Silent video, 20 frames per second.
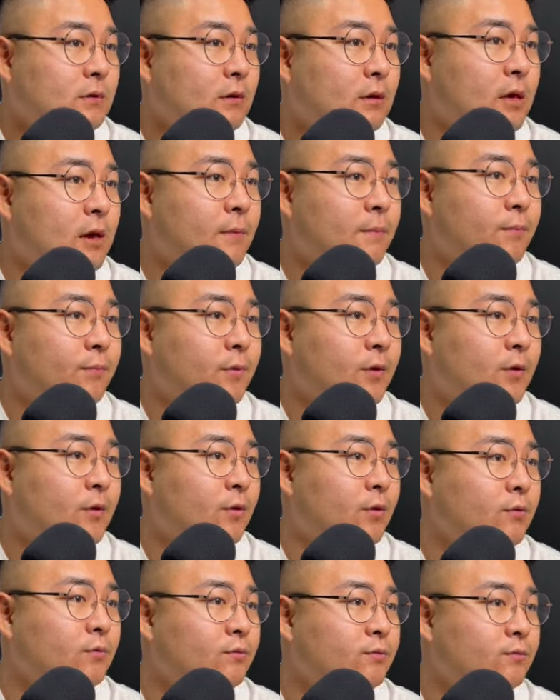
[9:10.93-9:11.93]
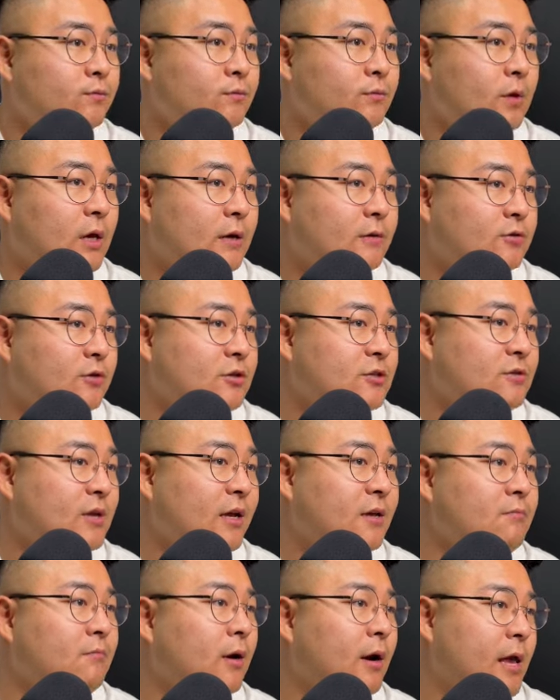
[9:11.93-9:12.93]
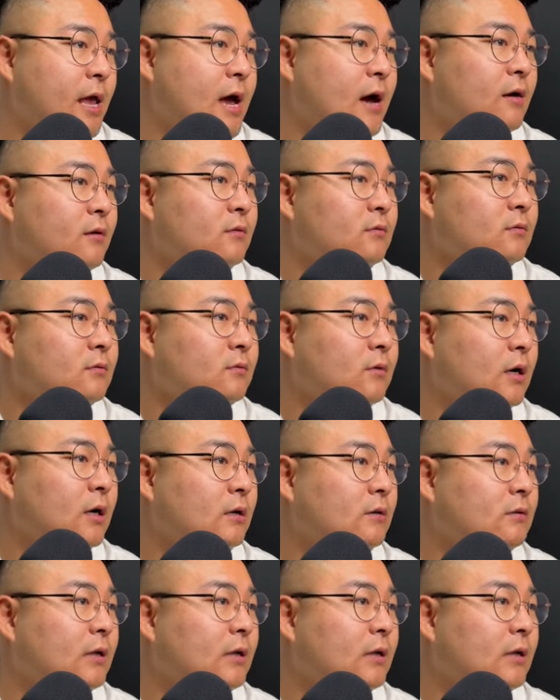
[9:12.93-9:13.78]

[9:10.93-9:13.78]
Yep. Cool. Yeah. So he's taking money out, right?